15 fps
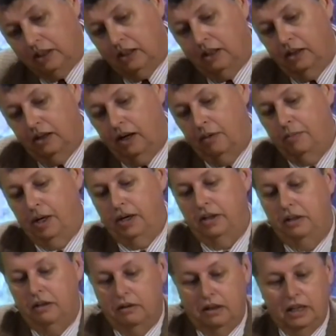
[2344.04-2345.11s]
uh, about a
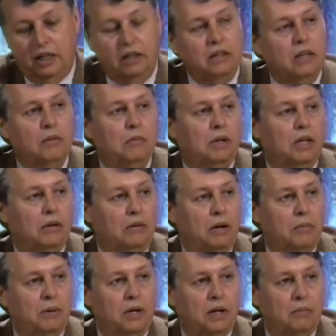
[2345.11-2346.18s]
year later that
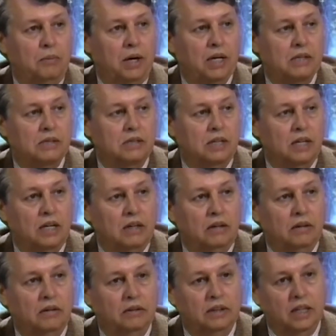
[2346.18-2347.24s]
Milarepa had passed on,
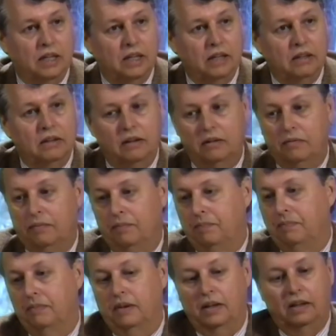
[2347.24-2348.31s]
had died. And
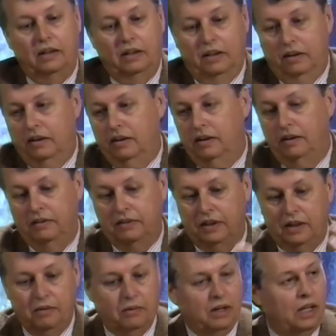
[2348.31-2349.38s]
he
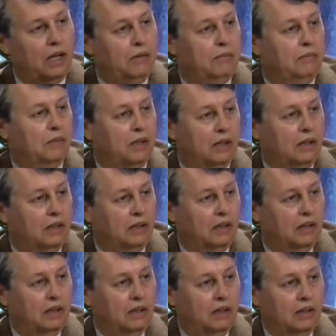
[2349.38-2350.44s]
thought, well, I
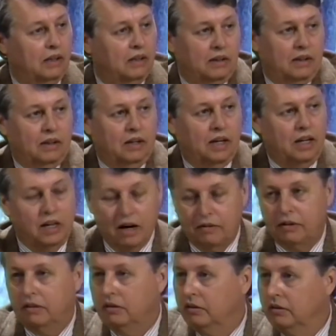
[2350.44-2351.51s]

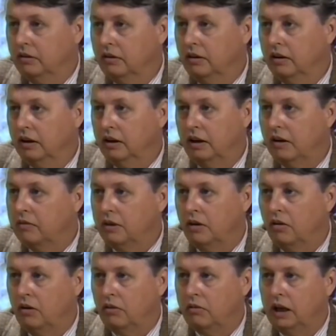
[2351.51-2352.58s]
never, never in
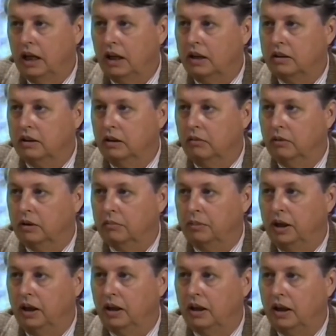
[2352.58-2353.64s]
all reality will
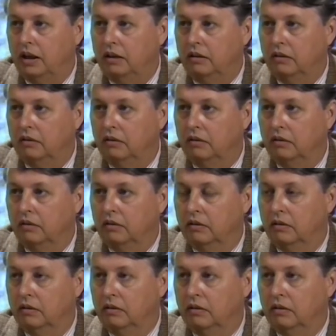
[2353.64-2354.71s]
be enlightened.
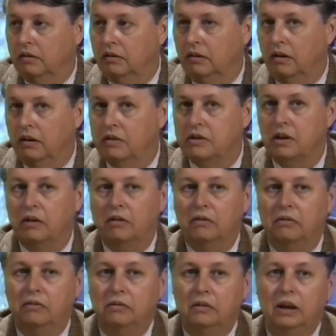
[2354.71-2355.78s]
And so
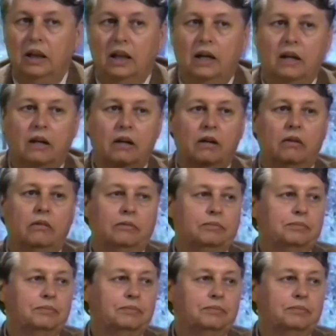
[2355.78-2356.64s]
he let it go.